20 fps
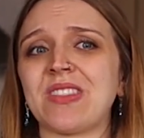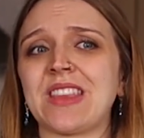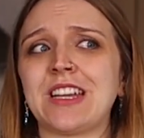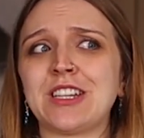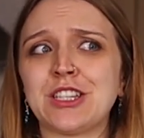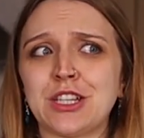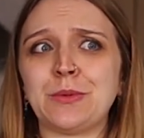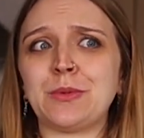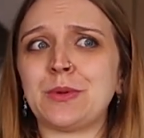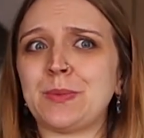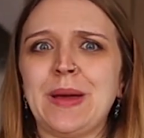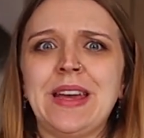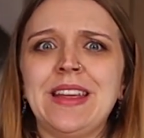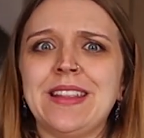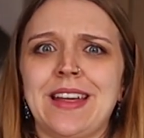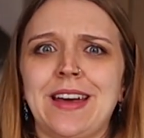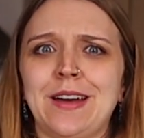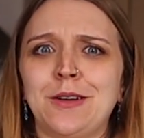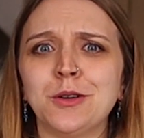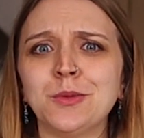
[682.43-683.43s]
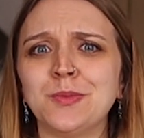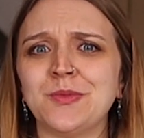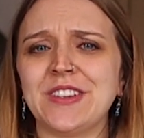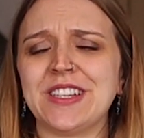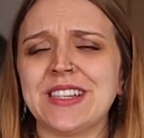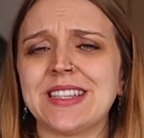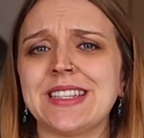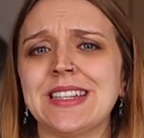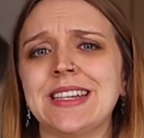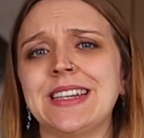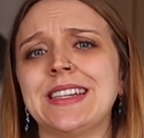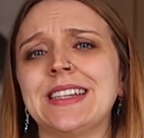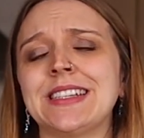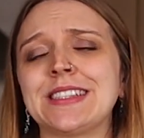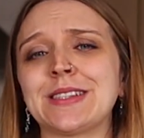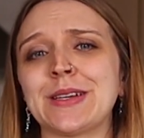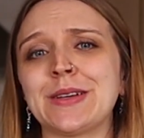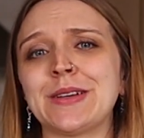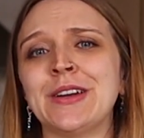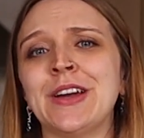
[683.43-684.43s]
she would be there, obviously.
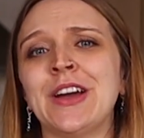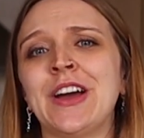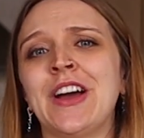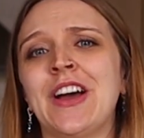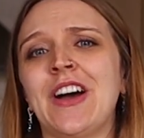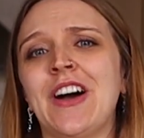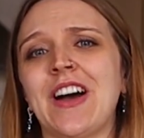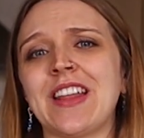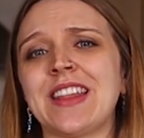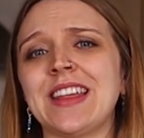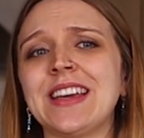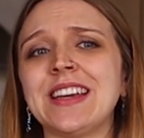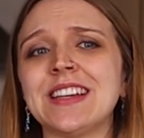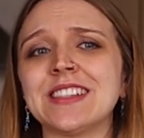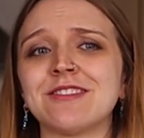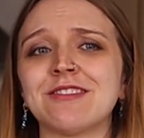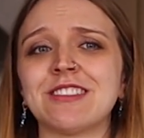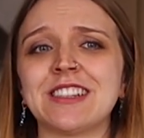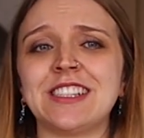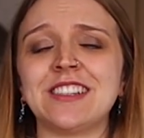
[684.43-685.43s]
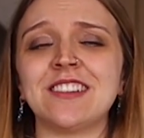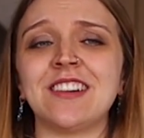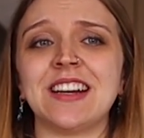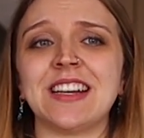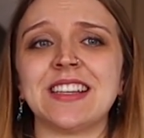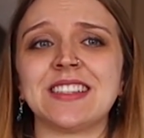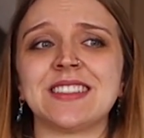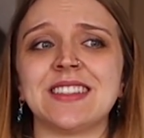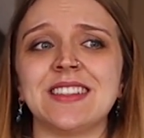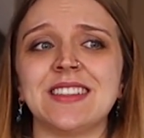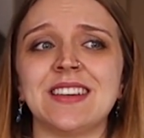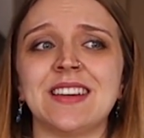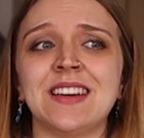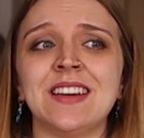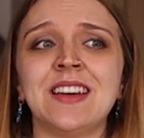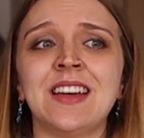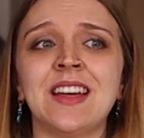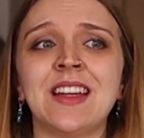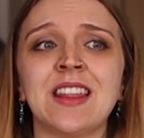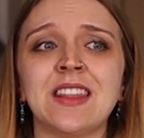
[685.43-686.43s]
So I think it's really nice that
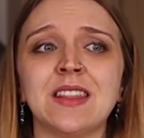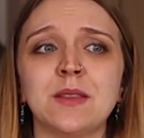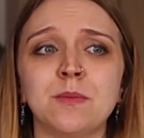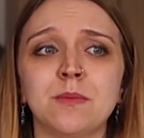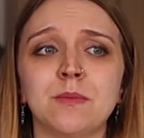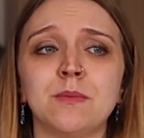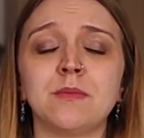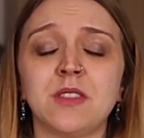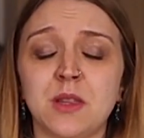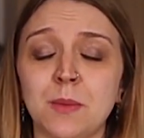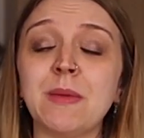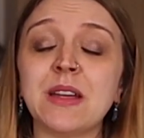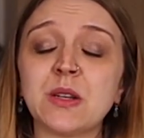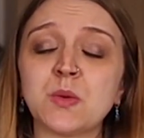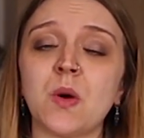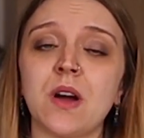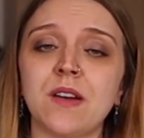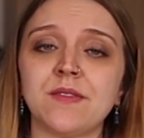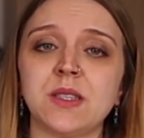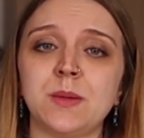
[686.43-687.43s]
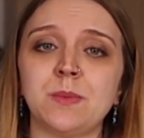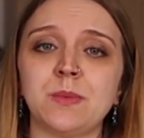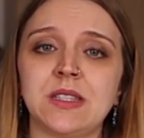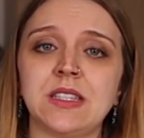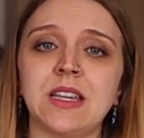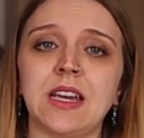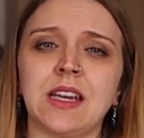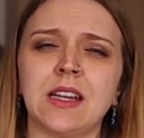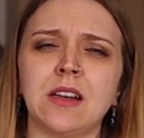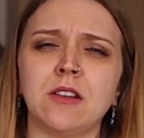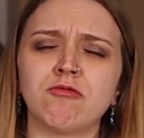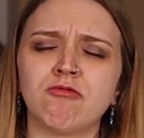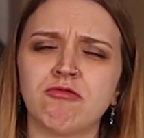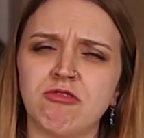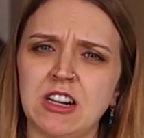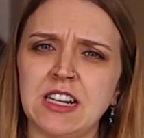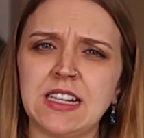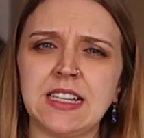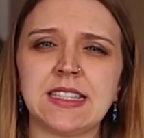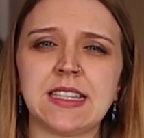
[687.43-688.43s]
the midwives in particular
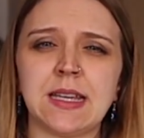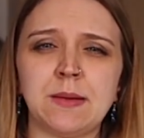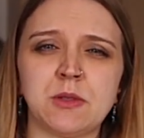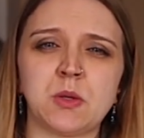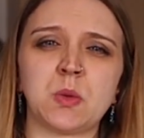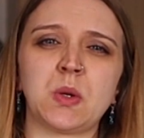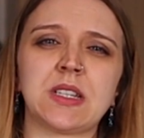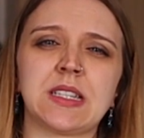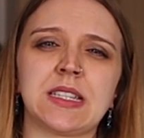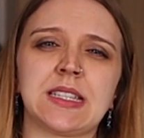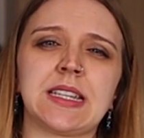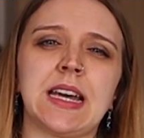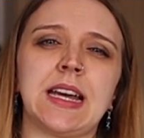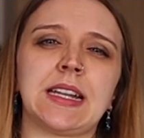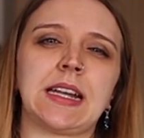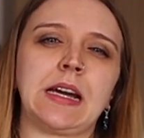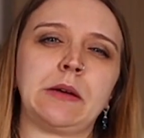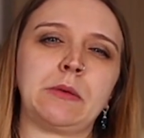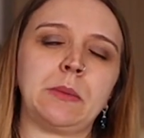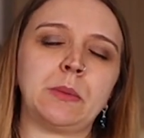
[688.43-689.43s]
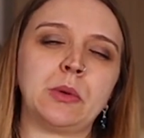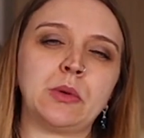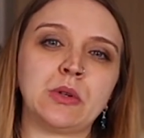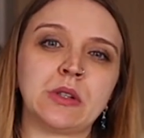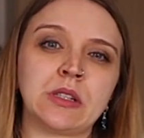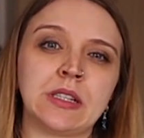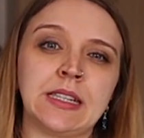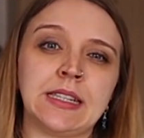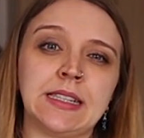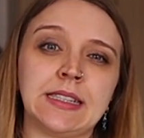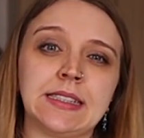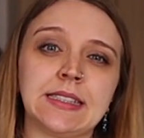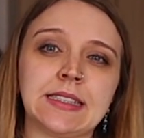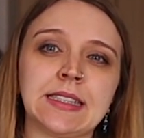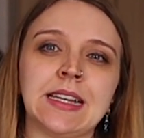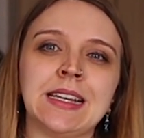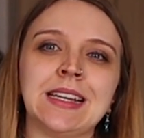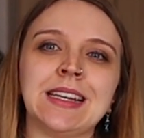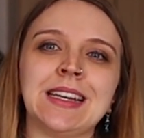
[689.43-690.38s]
really seem to understand how important it is.